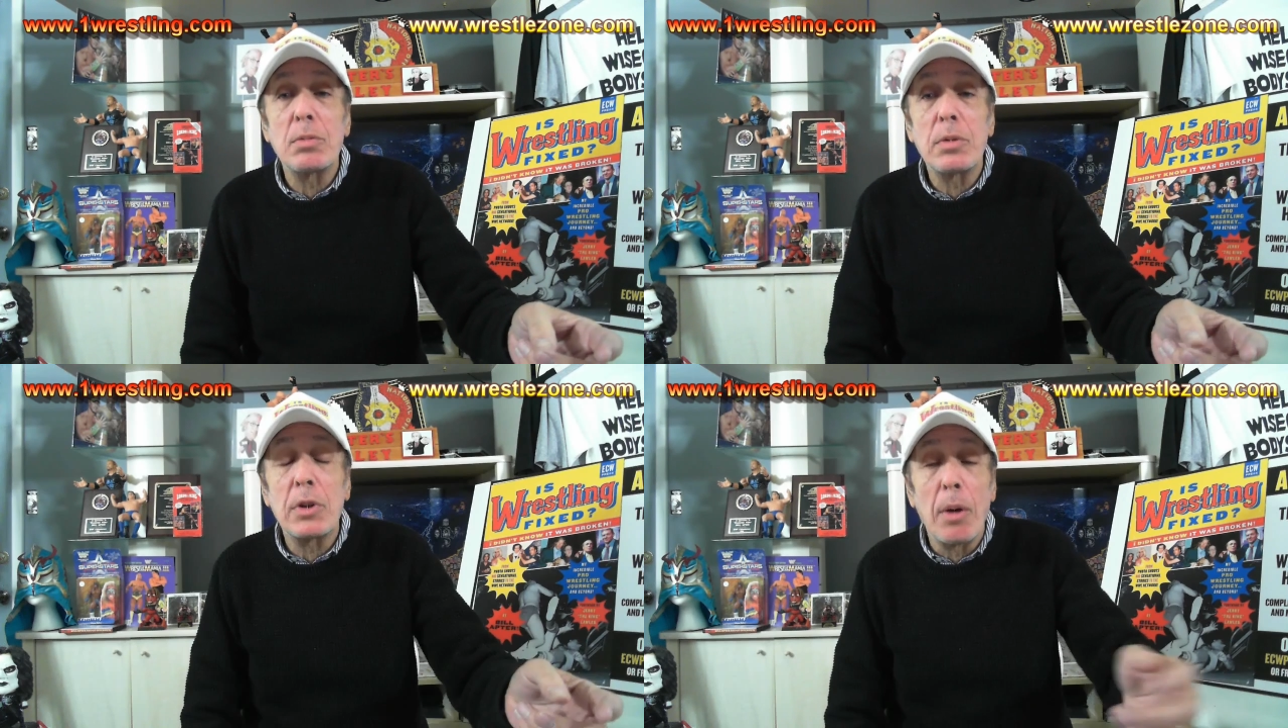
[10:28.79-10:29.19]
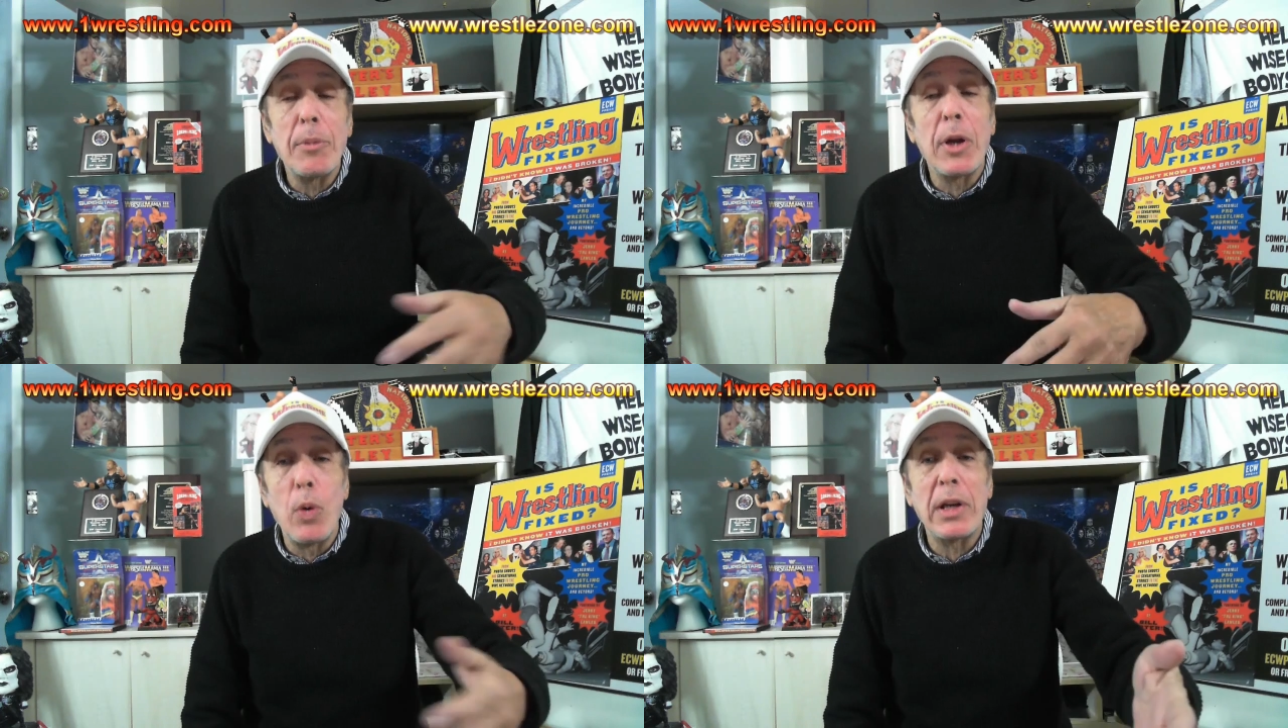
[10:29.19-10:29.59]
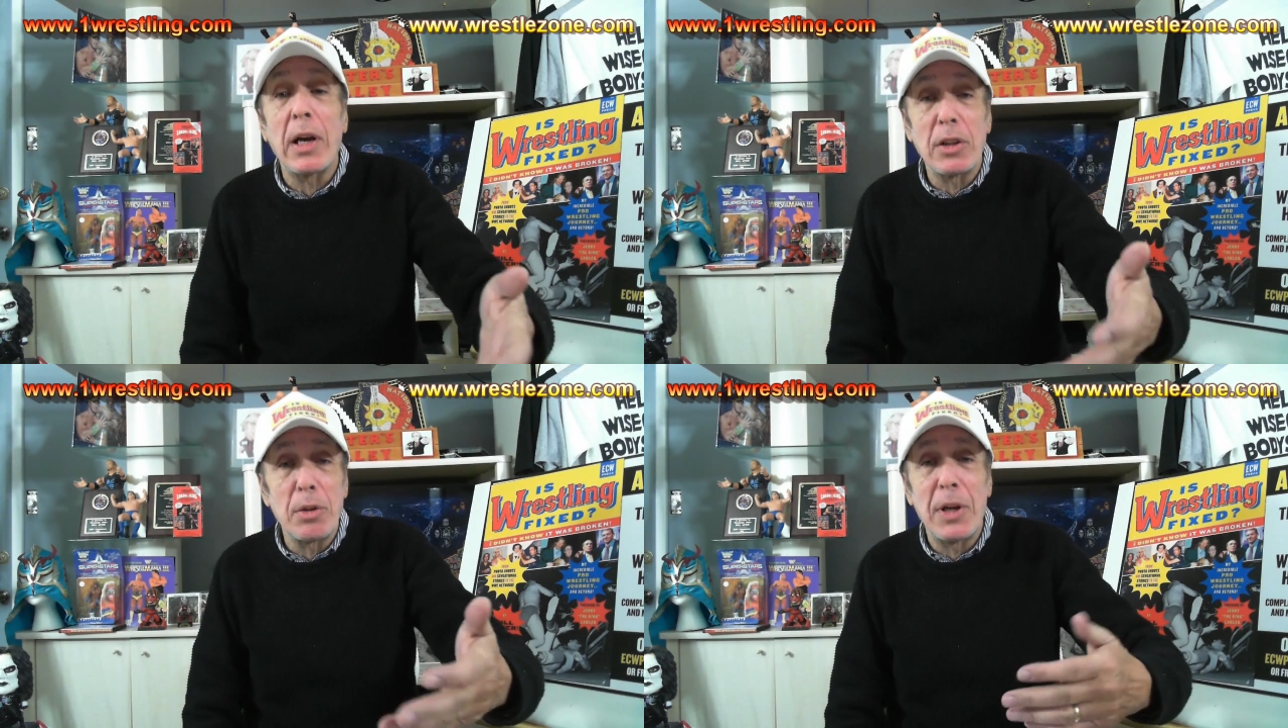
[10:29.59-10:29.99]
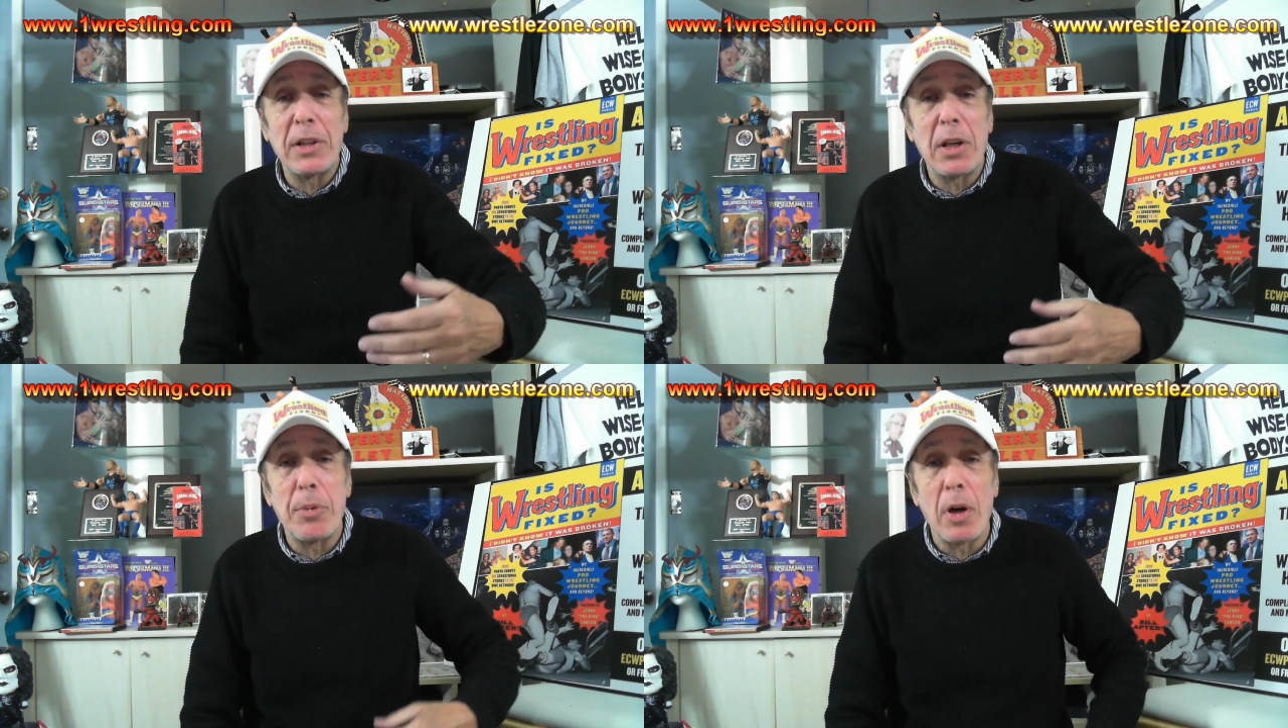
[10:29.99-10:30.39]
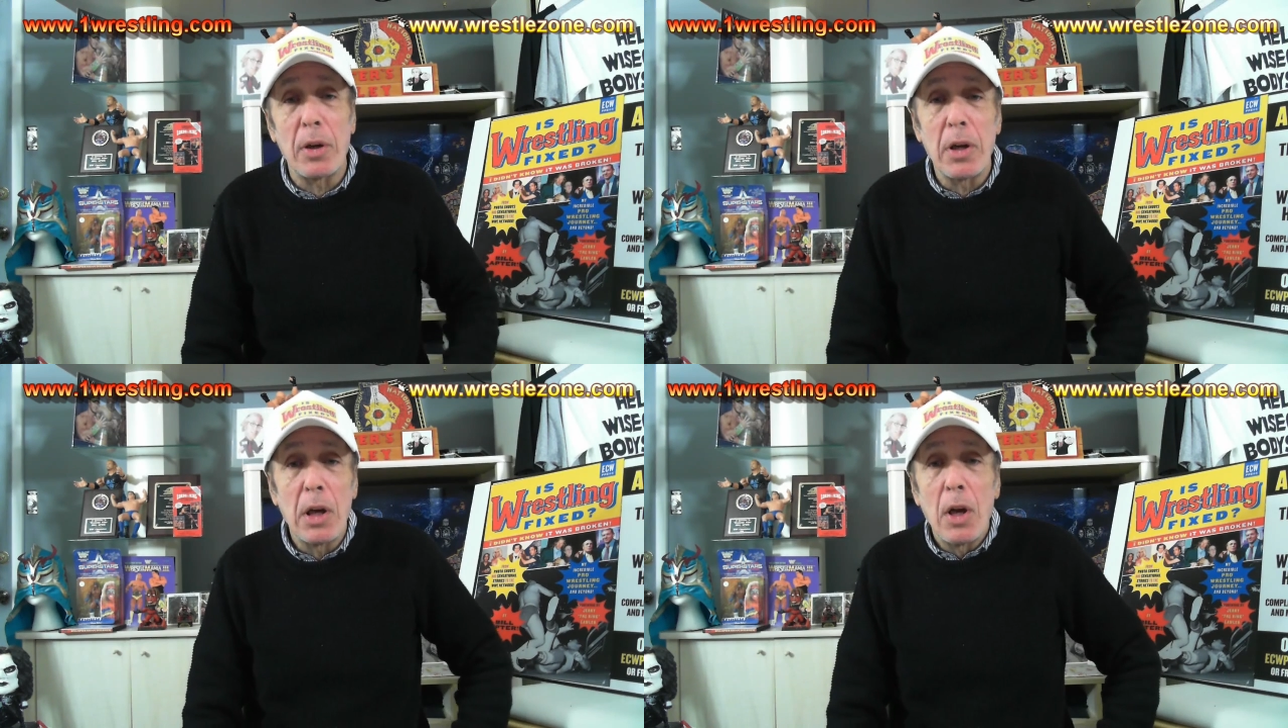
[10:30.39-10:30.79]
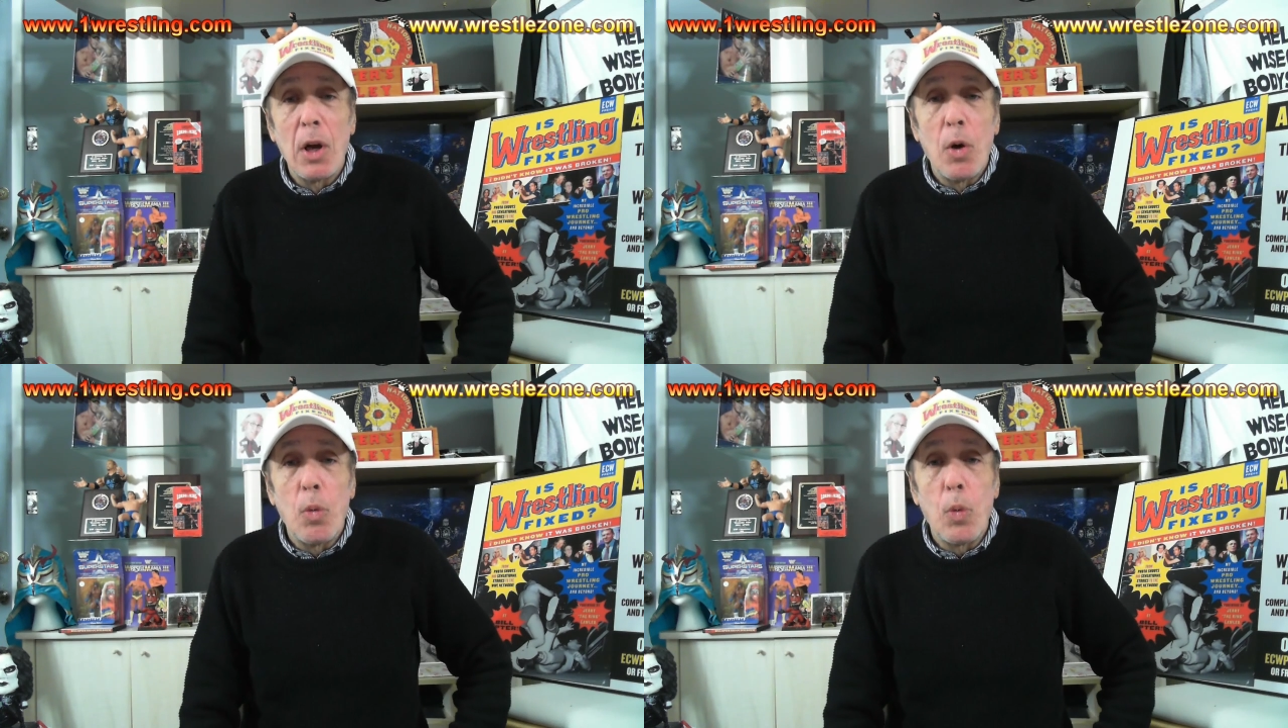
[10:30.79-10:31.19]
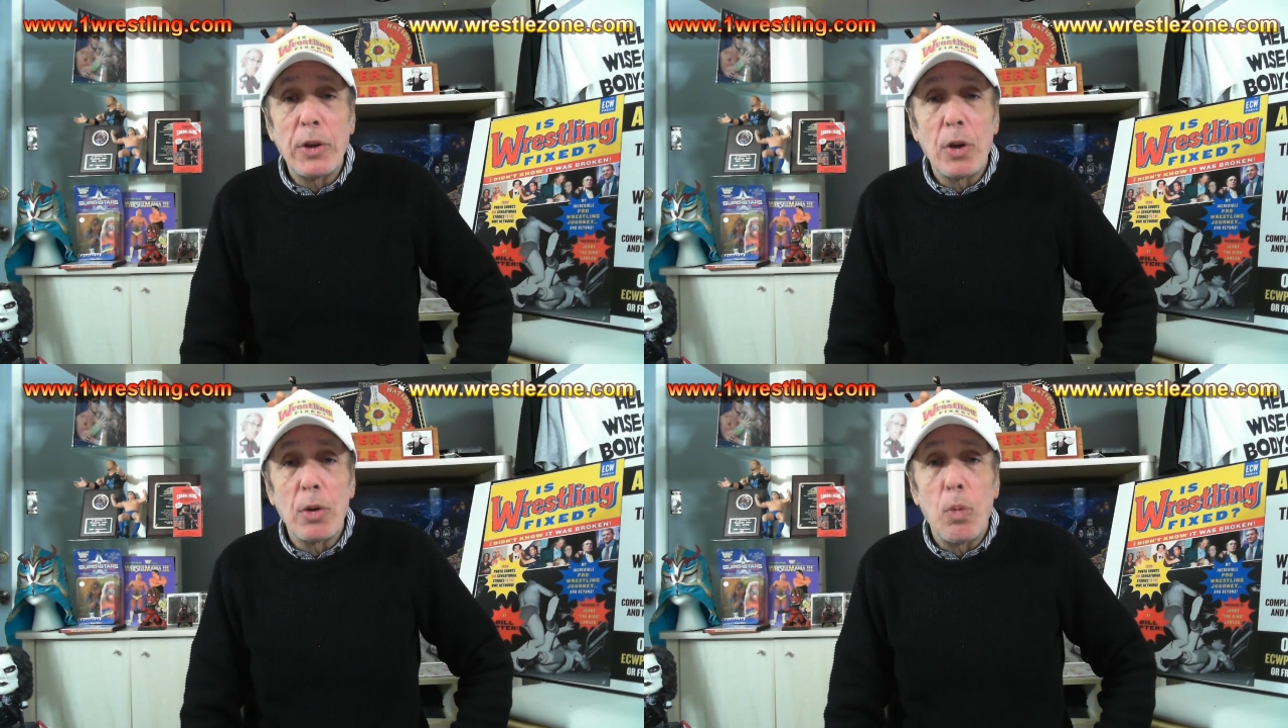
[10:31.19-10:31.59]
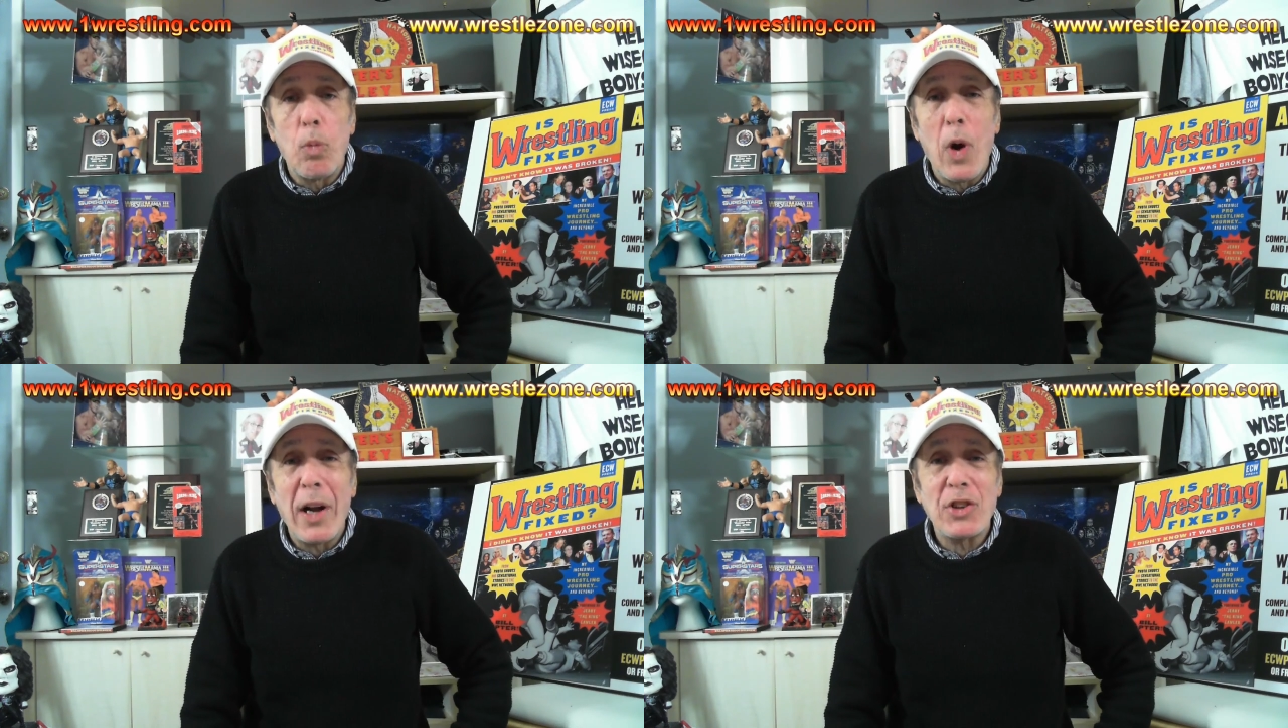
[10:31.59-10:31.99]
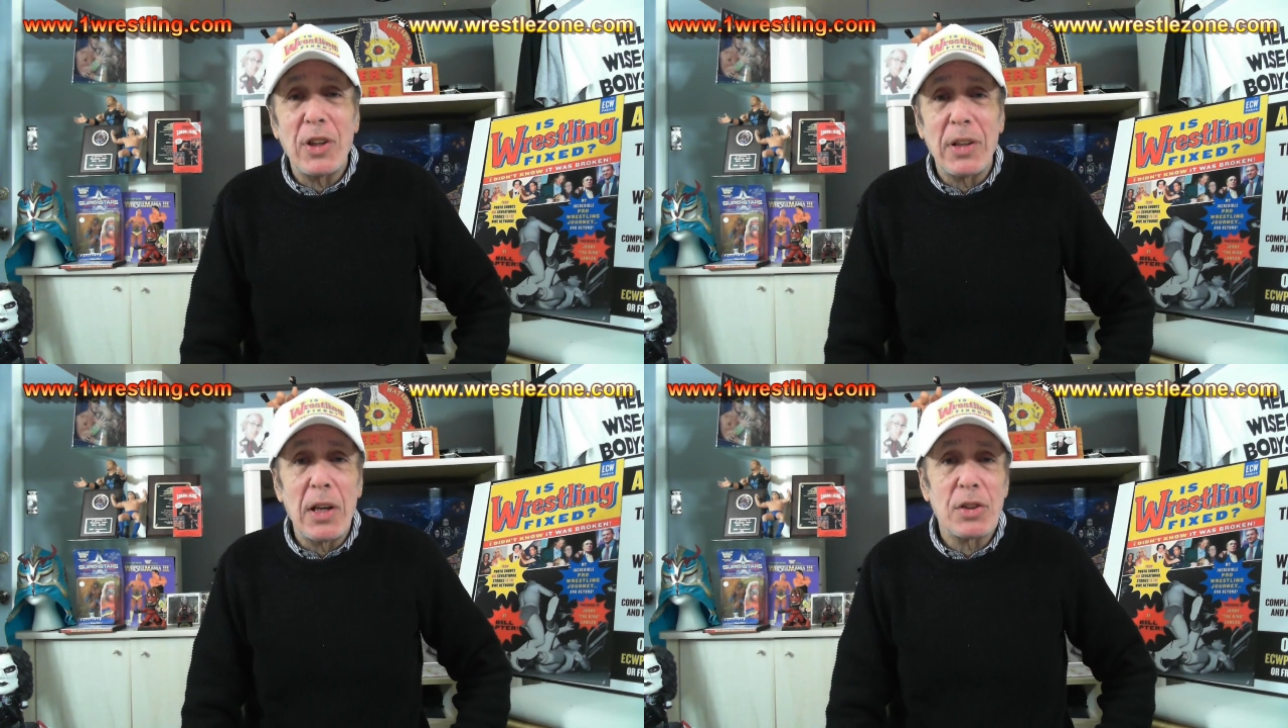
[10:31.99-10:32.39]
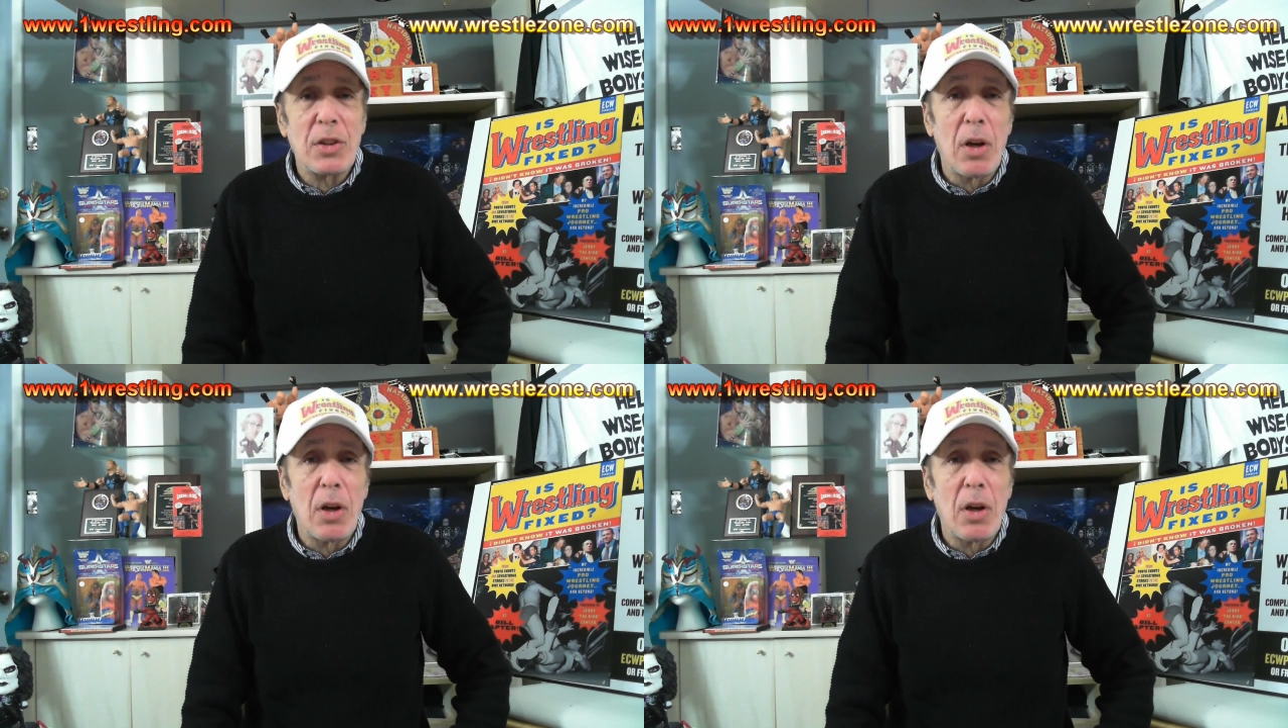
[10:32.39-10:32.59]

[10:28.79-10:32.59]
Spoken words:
coming weekend, depending upon when you're watching this,